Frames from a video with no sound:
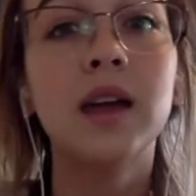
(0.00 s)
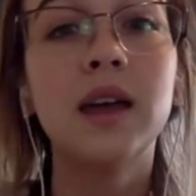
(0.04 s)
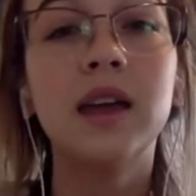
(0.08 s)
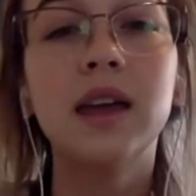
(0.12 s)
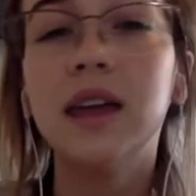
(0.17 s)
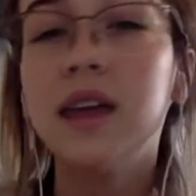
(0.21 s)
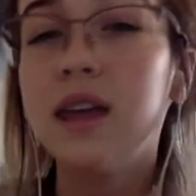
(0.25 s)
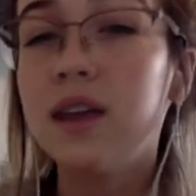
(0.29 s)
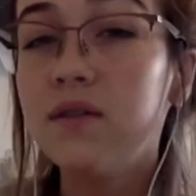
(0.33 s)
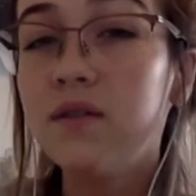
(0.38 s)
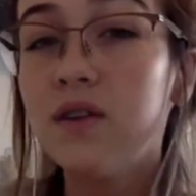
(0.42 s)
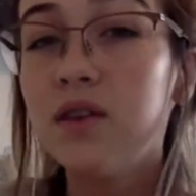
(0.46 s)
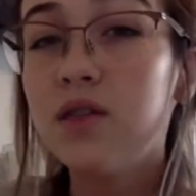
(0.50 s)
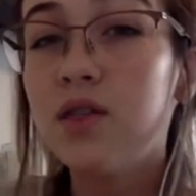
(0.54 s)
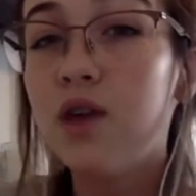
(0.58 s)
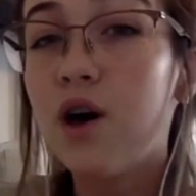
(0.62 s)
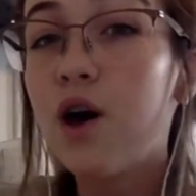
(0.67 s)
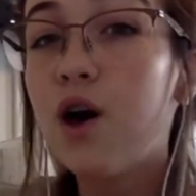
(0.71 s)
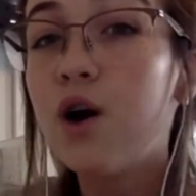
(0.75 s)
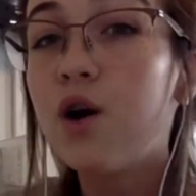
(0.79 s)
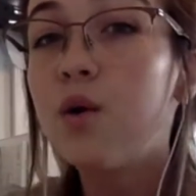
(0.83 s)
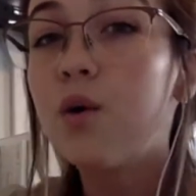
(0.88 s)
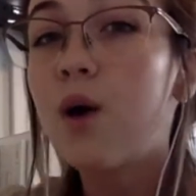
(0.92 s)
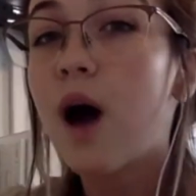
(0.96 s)
Even
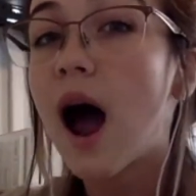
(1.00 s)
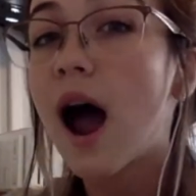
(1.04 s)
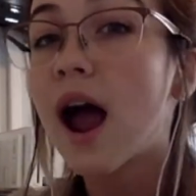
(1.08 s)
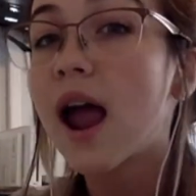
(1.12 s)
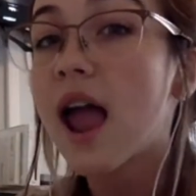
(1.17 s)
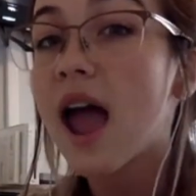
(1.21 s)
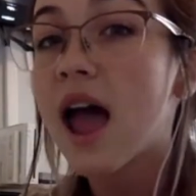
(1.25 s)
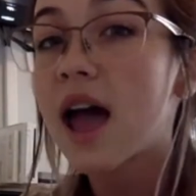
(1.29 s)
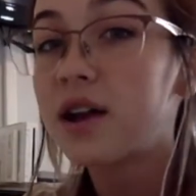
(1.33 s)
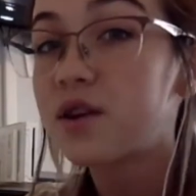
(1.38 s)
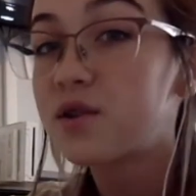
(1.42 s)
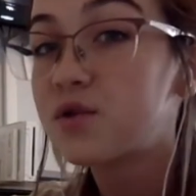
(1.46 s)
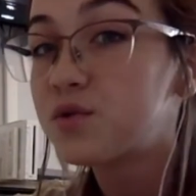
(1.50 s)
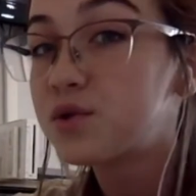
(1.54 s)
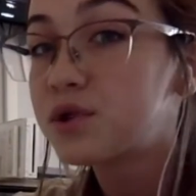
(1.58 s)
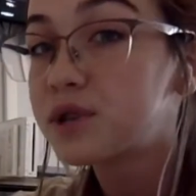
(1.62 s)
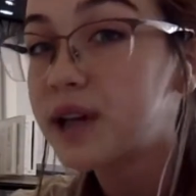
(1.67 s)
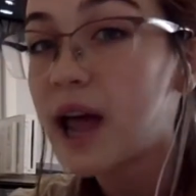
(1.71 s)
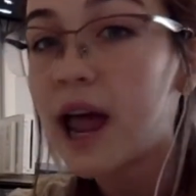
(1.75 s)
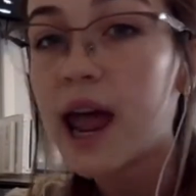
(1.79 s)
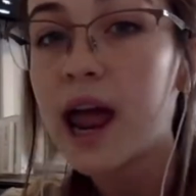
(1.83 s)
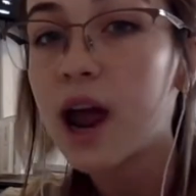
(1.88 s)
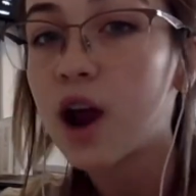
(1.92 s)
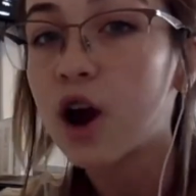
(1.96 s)
though I had
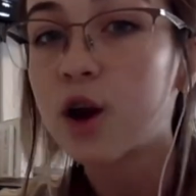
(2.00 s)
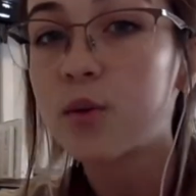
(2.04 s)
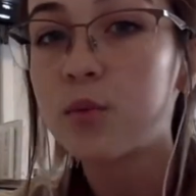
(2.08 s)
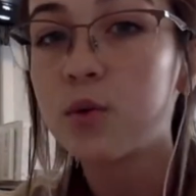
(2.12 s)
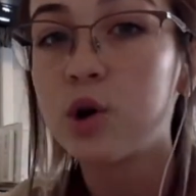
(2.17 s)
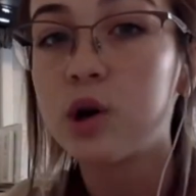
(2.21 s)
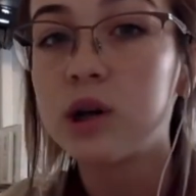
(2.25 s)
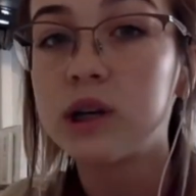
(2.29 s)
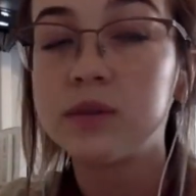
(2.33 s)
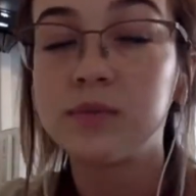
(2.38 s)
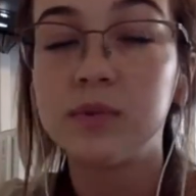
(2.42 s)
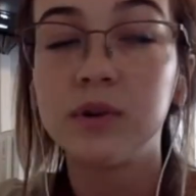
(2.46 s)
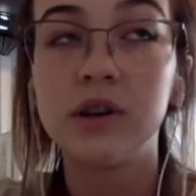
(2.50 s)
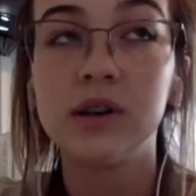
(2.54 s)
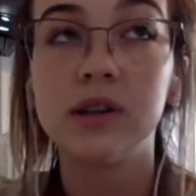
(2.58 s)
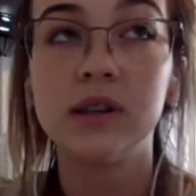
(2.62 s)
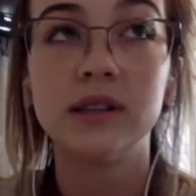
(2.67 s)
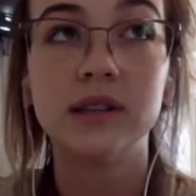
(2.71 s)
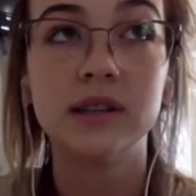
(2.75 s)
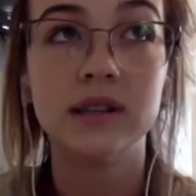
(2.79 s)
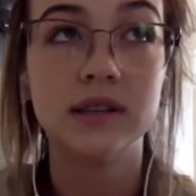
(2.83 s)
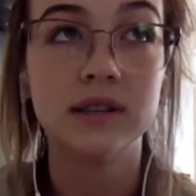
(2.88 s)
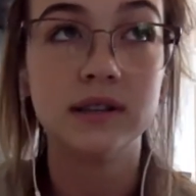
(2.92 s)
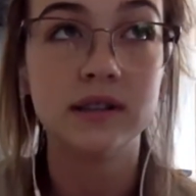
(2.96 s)
terrible
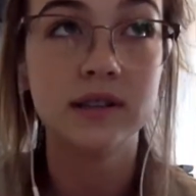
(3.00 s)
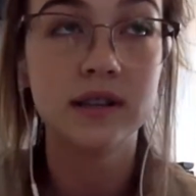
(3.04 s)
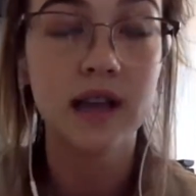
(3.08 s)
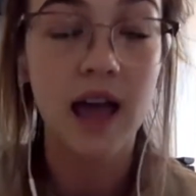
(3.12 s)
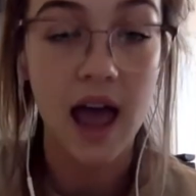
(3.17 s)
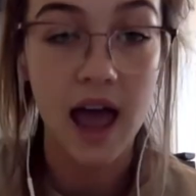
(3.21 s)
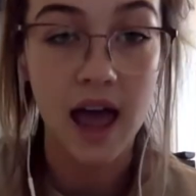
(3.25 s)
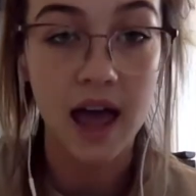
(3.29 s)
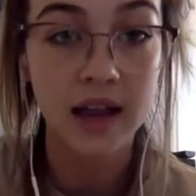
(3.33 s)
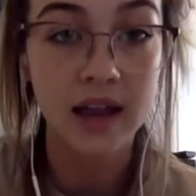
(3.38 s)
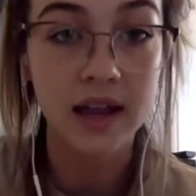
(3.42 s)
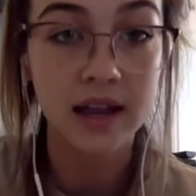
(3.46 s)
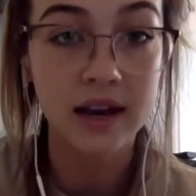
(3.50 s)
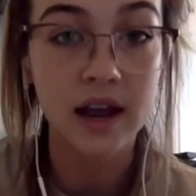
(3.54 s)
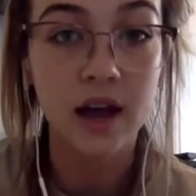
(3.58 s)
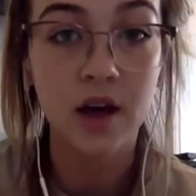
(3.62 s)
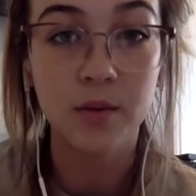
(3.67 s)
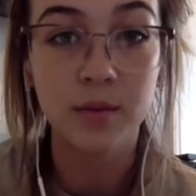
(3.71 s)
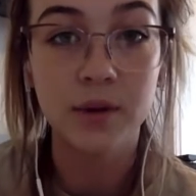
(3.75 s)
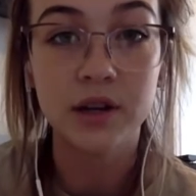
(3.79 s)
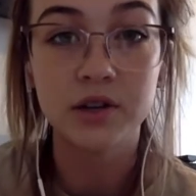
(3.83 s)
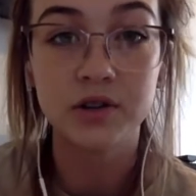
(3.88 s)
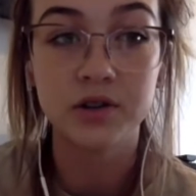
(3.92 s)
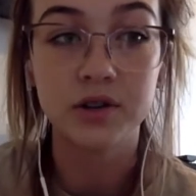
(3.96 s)
experiences in
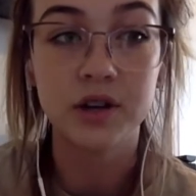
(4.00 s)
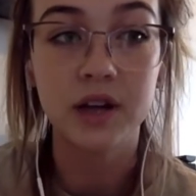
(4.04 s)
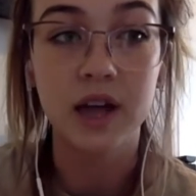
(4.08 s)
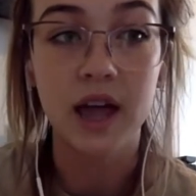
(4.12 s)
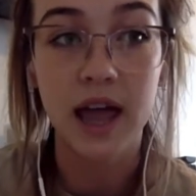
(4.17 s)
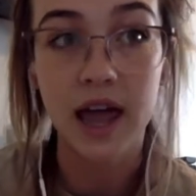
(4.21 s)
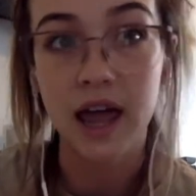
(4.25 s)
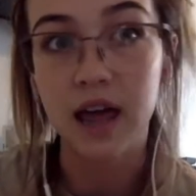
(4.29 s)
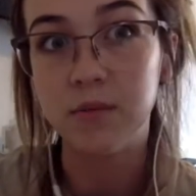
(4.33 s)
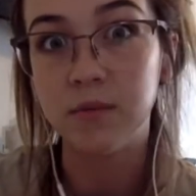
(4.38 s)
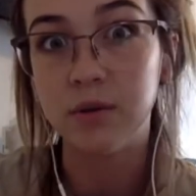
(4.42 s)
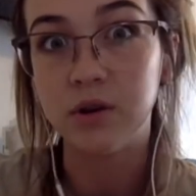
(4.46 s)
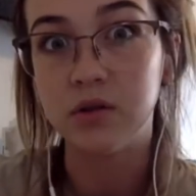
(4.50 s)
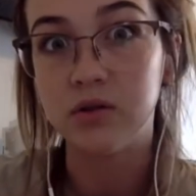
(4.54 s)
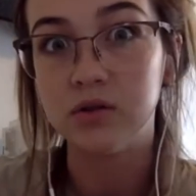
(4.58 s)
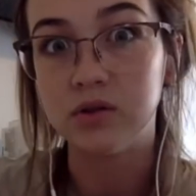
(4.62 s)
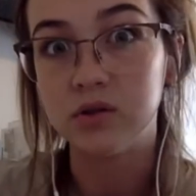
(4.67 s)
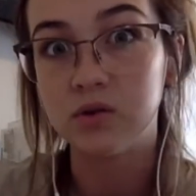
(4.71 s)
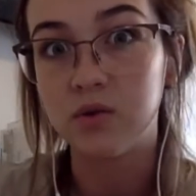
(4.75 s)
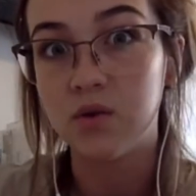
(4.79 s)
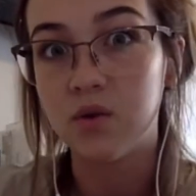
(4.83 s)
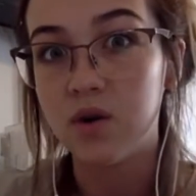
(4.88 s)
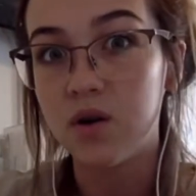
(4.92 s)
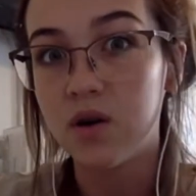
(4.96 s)
elementary and middle
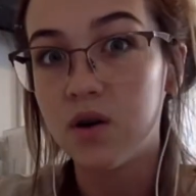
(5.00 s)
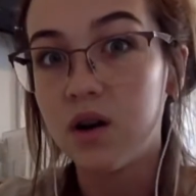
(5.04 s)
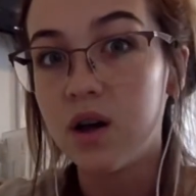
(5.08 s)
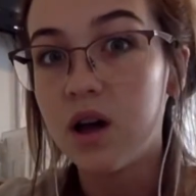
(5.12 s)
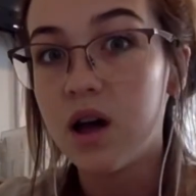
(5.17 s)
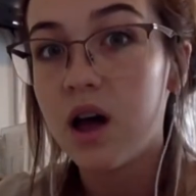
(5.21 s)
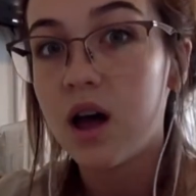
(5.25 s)
school,